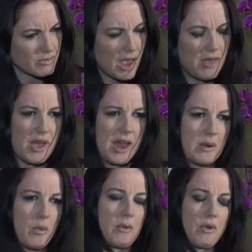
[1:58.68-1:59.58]
And then
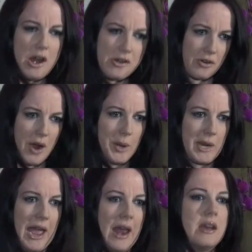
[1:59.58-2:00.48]
it went underground
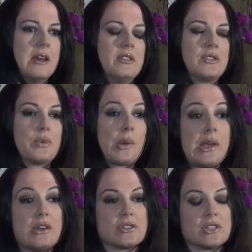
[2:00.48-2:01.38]
again. And it's
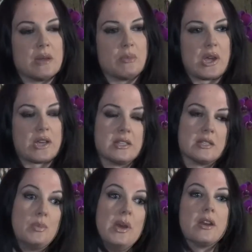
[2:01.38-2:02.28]
really interesting because it's been